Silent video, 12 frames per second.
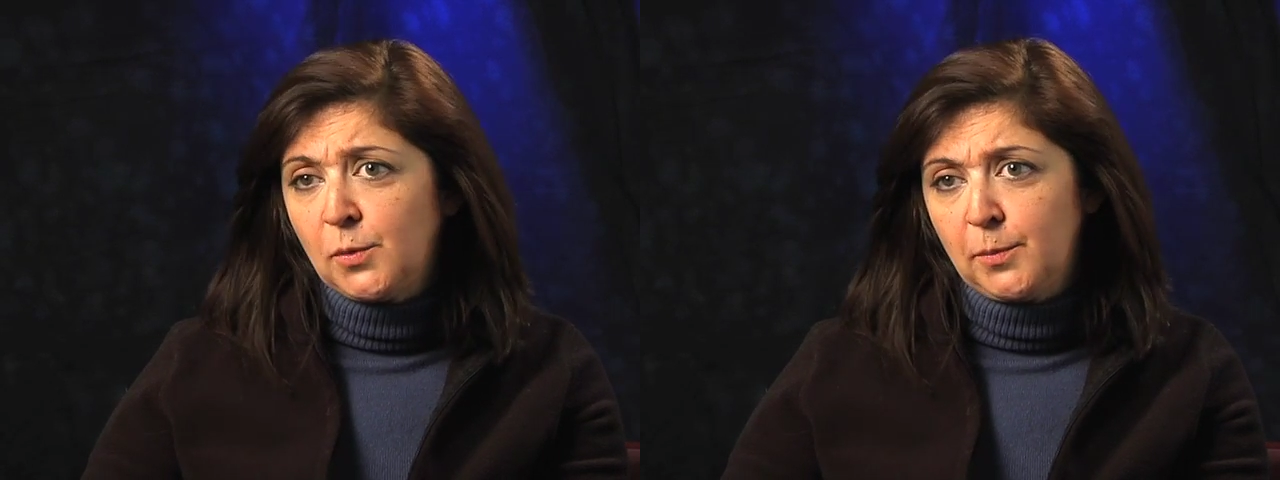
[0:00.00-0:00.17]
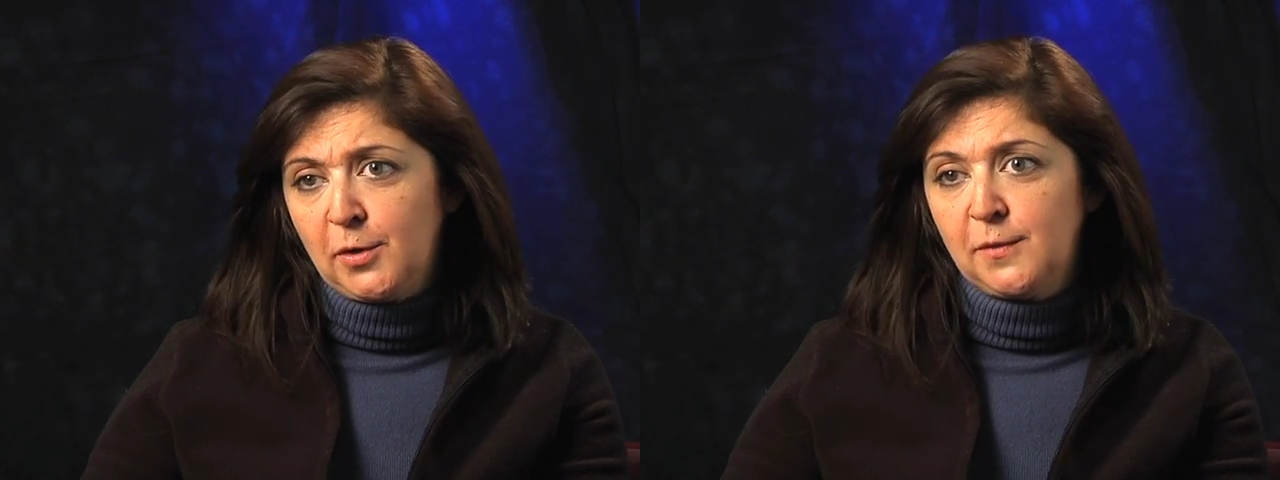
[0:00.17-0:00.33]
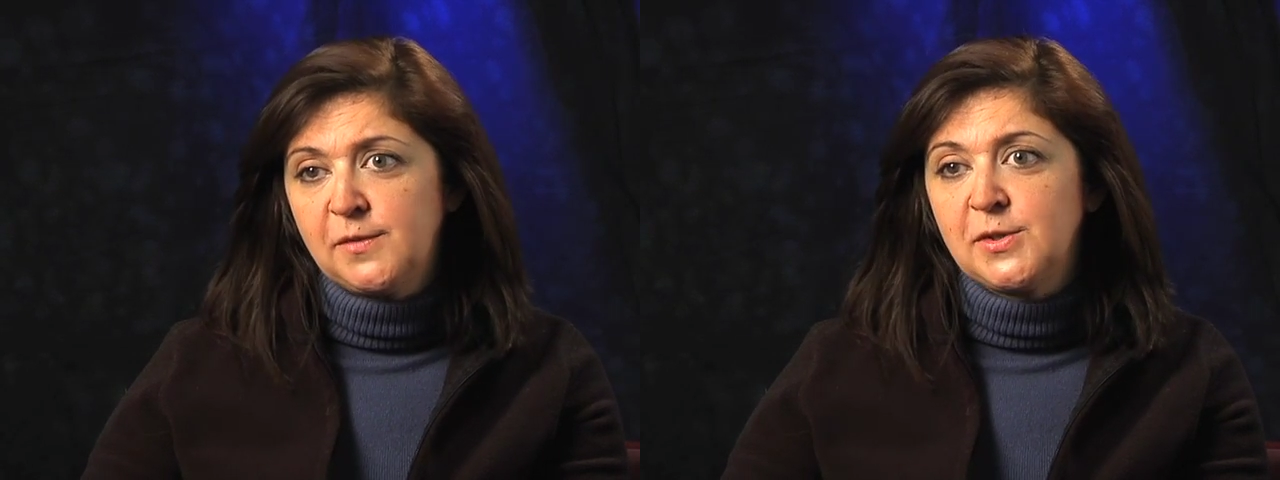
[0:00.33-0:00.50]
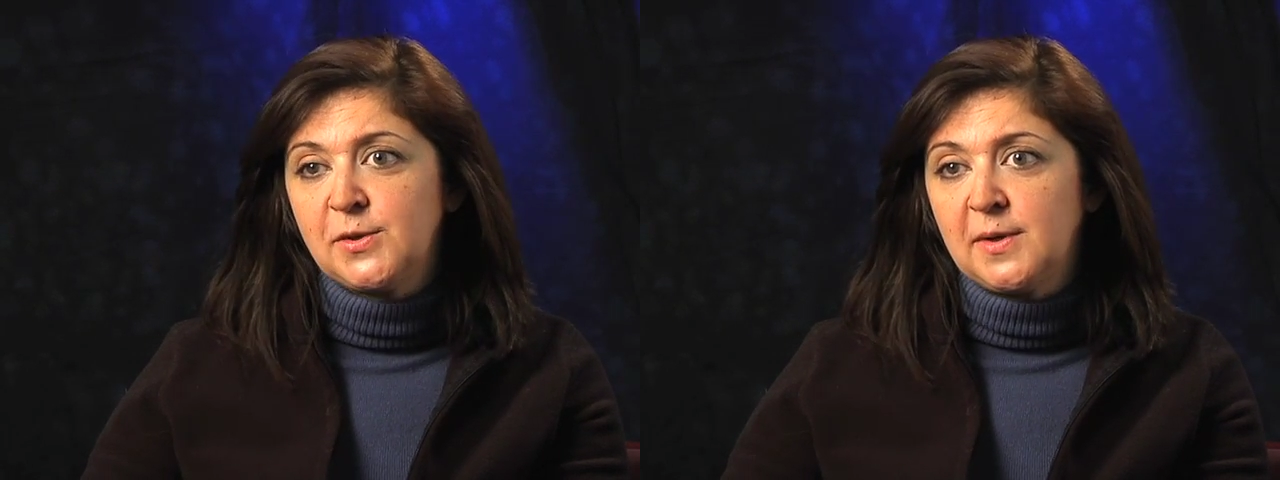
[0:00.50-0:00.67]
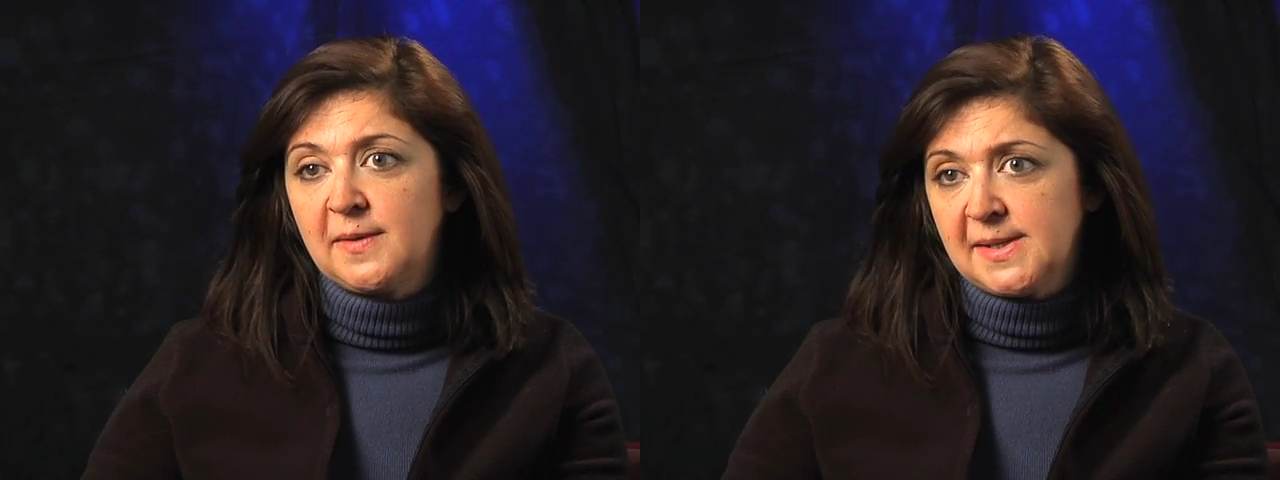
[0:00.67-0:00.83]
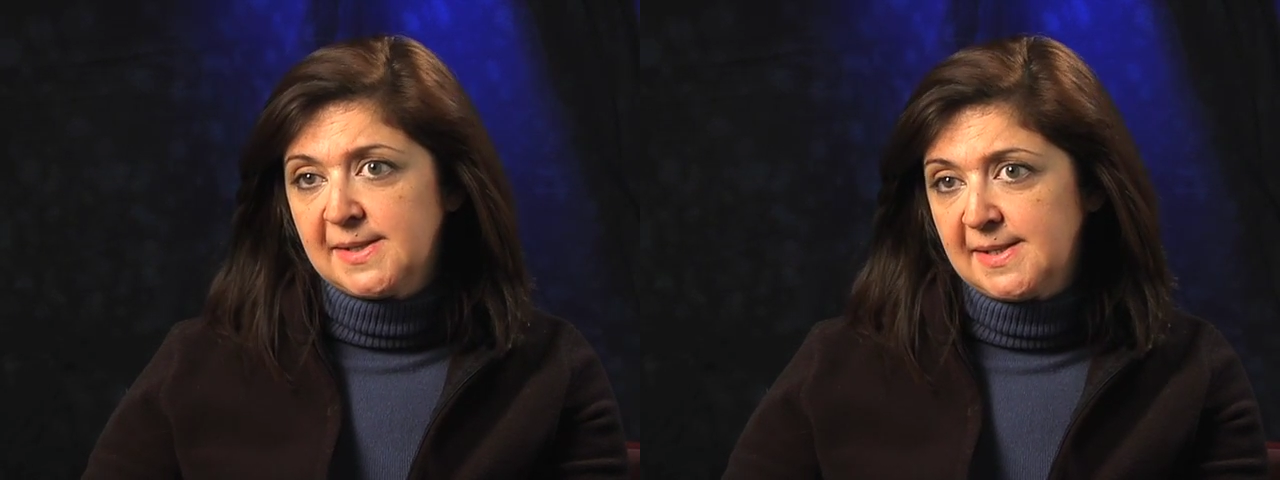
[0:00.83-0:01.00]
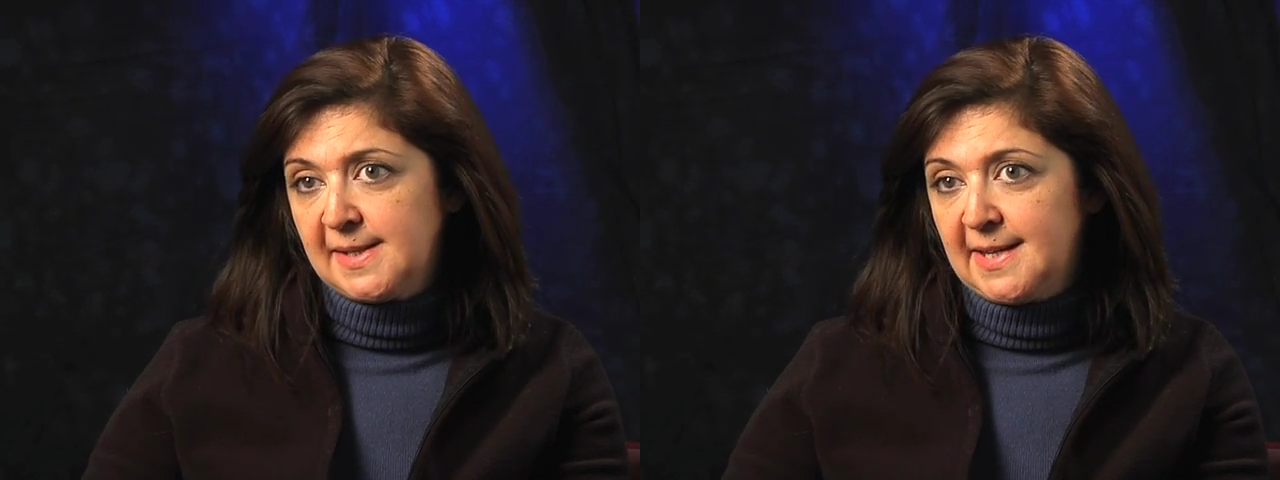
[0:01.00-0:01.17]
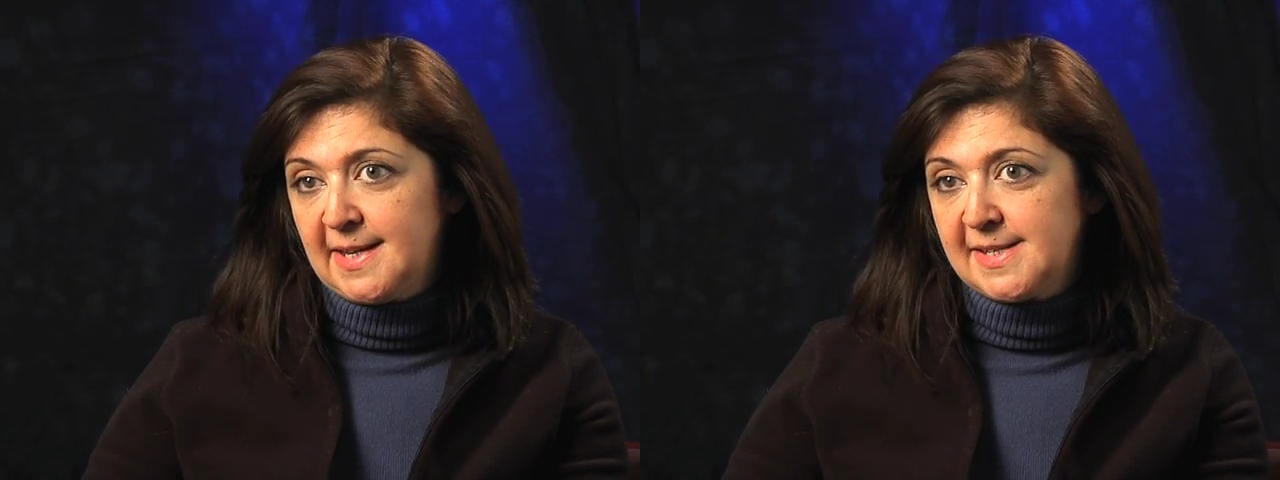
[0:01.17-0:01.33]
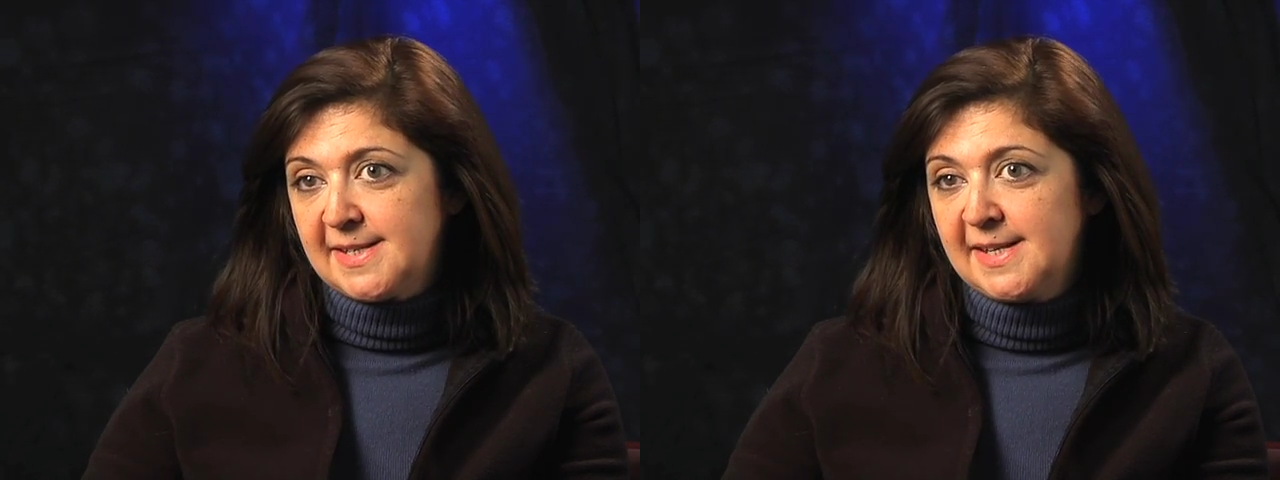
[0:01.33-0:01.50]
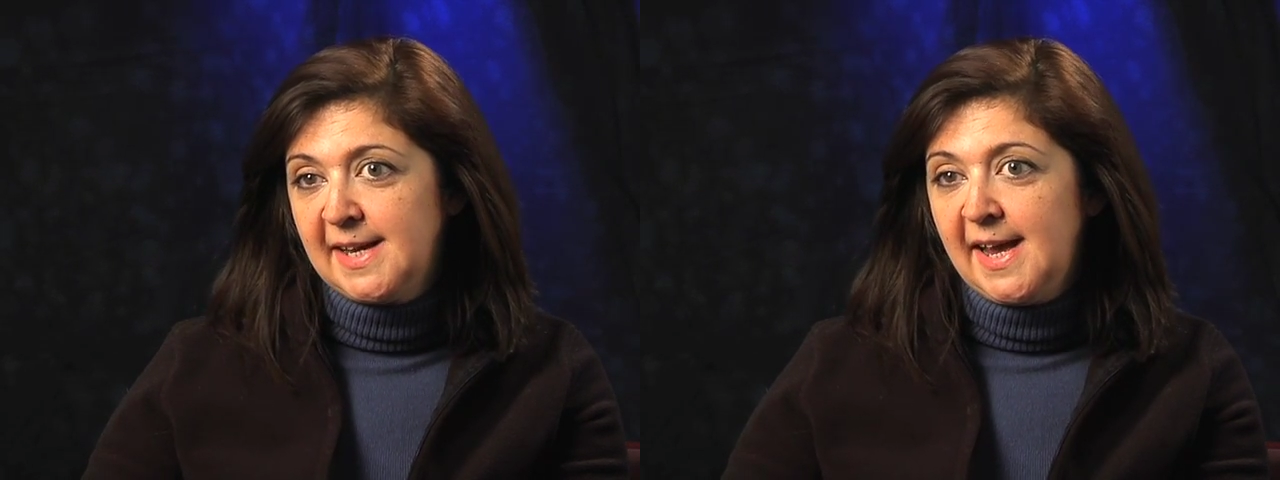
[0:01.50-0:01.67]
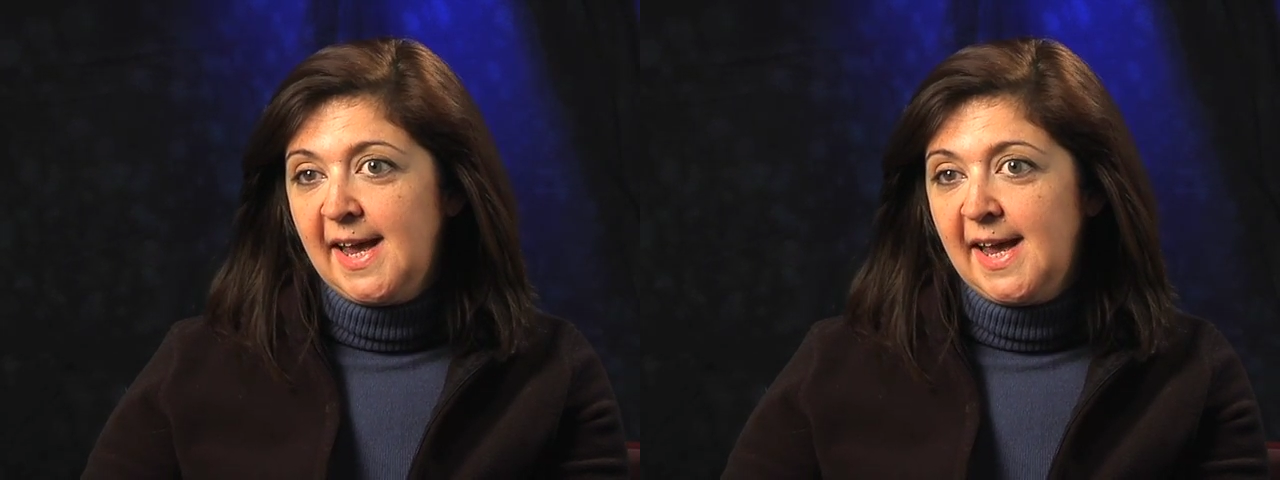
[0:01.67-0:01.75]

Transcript: removed due to the disease.